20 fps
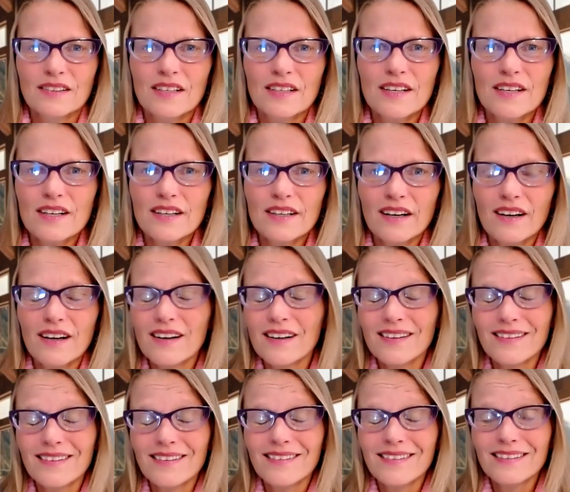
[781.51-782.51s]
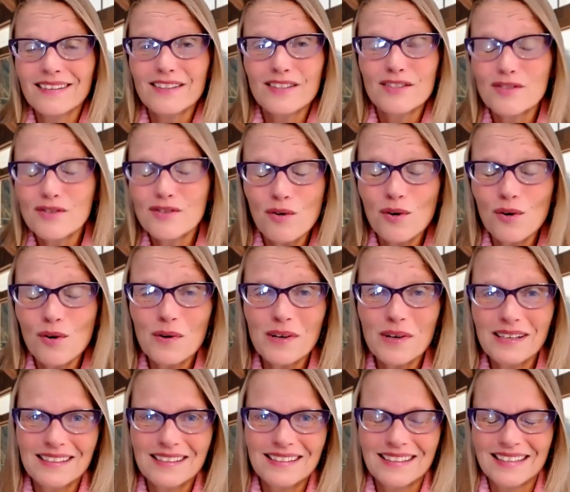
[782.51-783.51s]
There is no
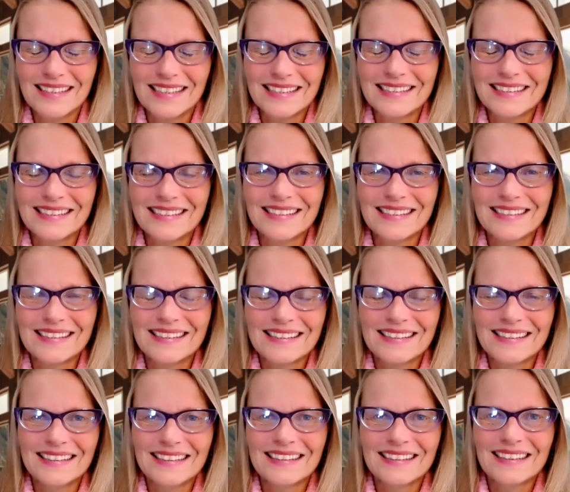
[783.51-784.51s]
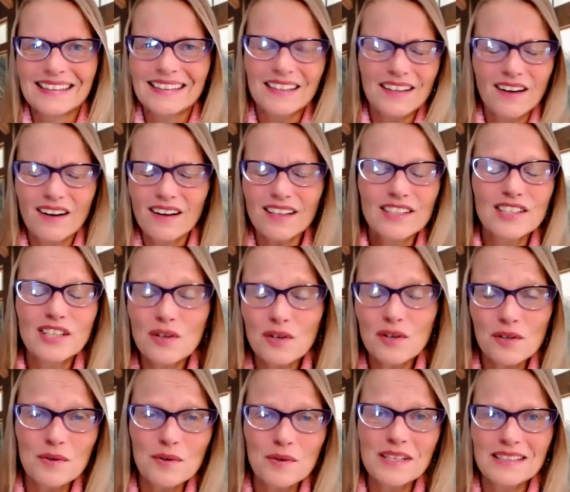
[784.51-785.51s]
coincidences. There are
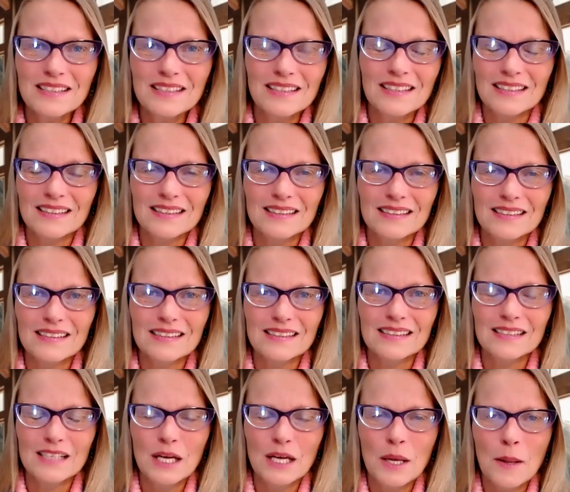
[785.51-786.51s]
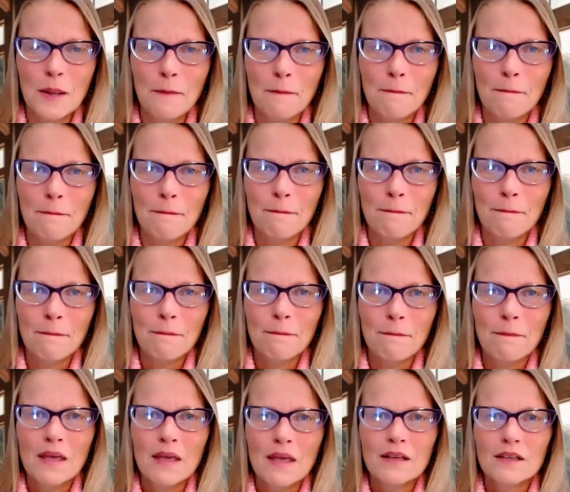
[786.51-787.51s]
no coincidences.
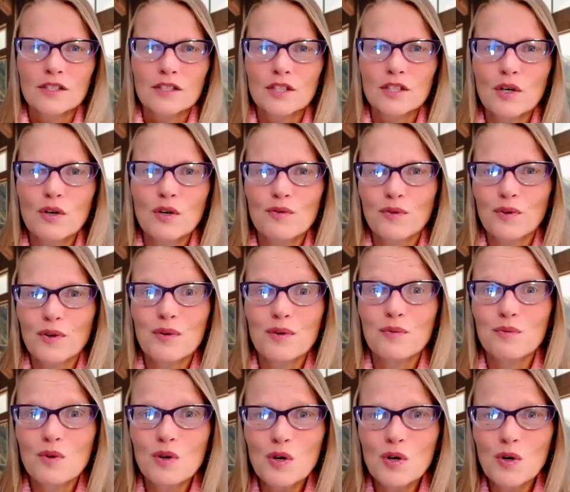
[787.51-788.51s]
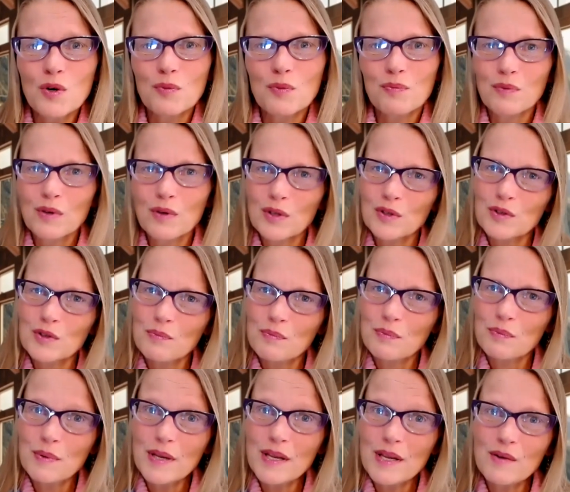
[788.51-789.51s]
So for the womb to
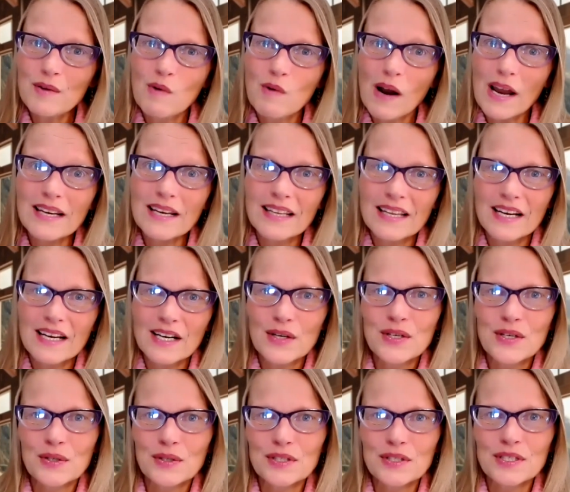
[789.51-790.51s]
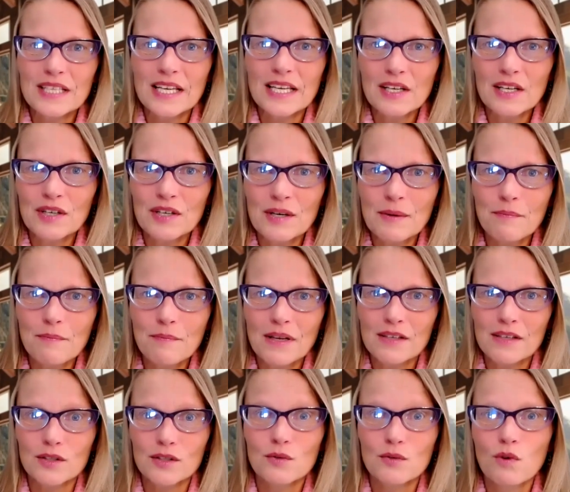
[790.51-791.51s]
be right there in your sacrum
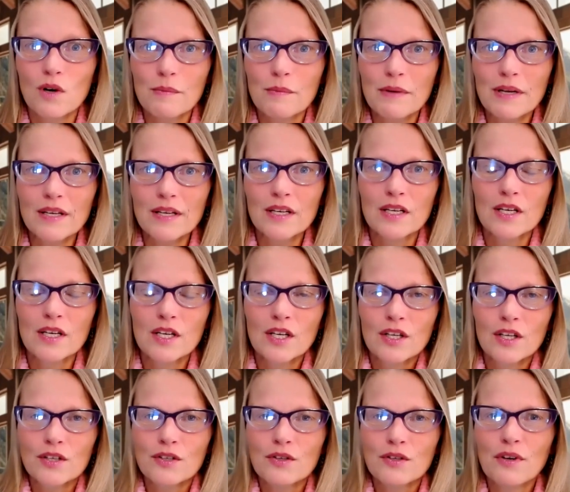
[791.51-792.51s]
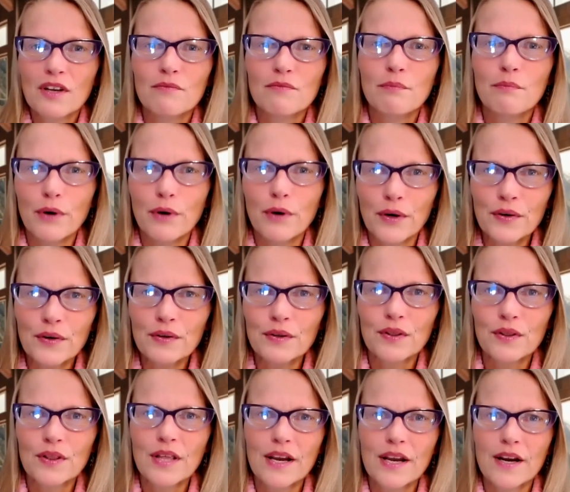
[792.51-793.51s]
as a woman, you give
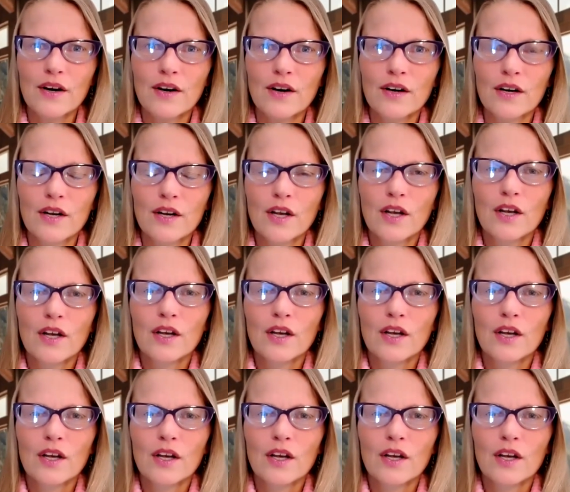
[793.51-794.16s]
birth there.